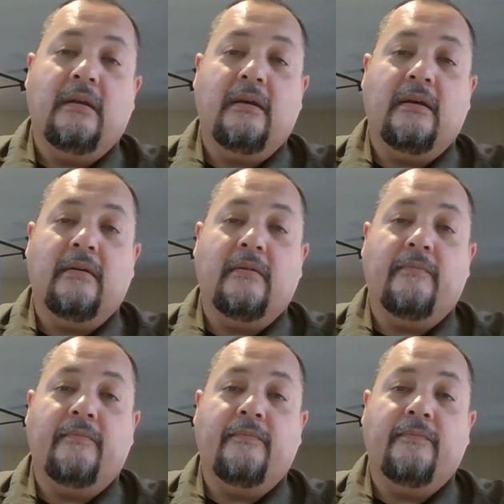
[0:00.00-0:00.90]

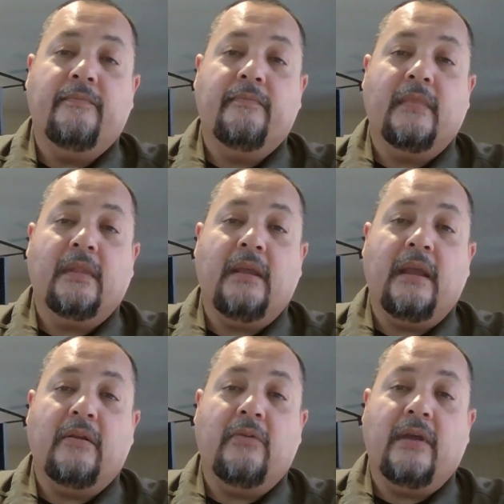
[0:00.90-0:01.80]
um,
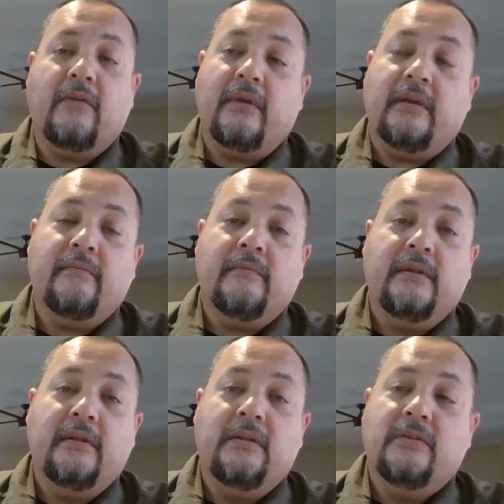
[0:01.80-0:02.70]
and go that way.
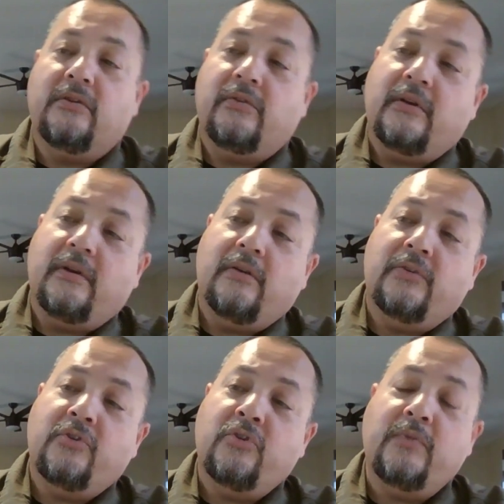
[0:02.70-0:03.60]
So there are
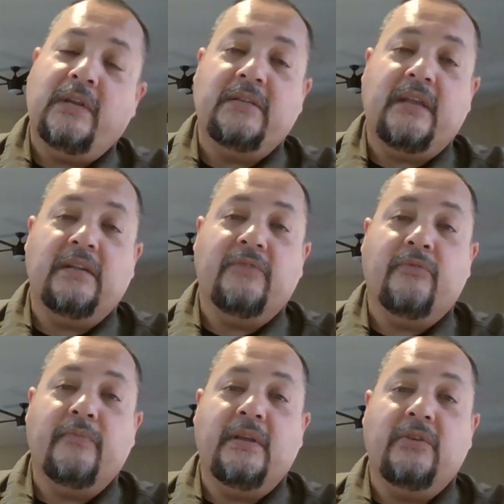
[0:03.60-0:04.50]
too many settings
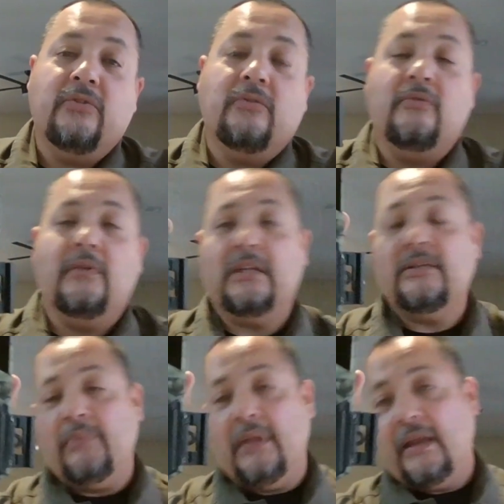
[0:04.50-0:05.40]
for me to
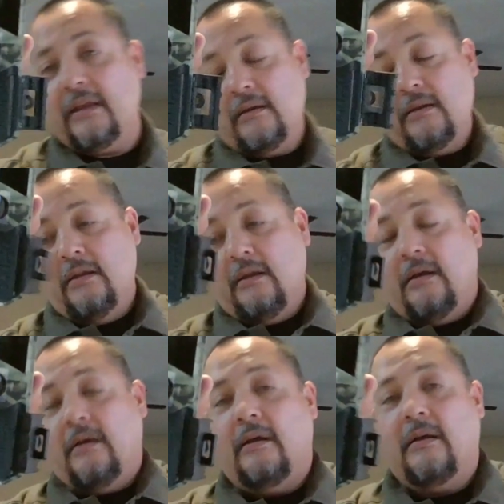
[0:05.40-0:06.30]
explain.
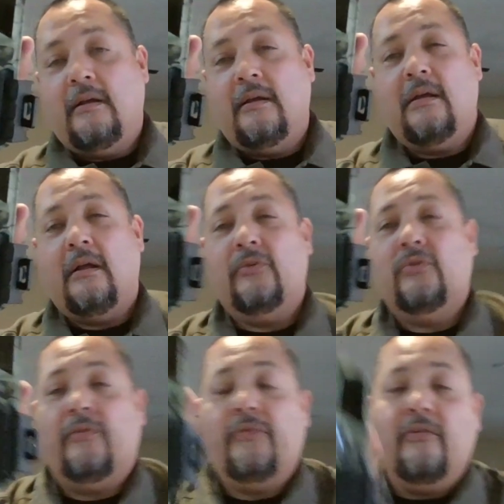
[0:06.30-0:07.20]
I'll
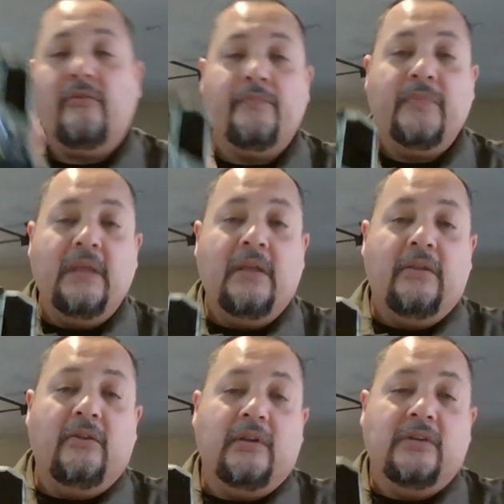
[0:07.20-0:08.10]
do a few of them.
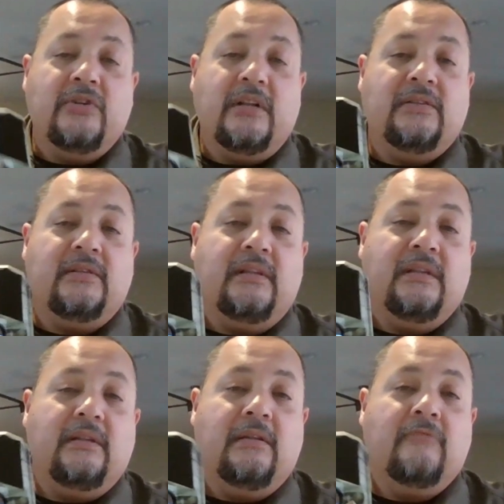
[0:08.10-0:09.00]
You could adjust
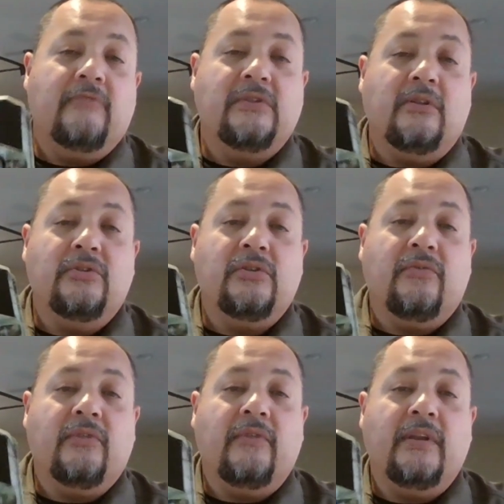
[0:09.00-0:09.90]
the resolution
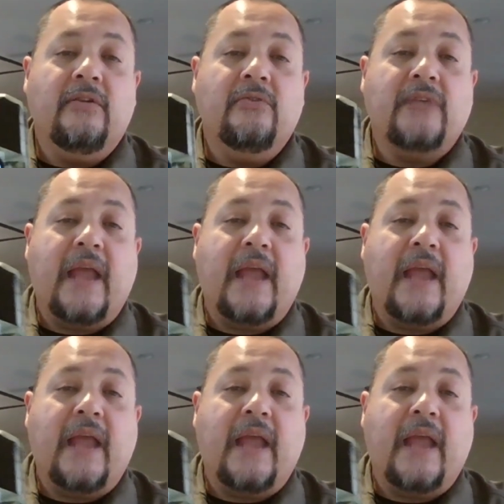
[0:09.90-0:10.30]
for the videos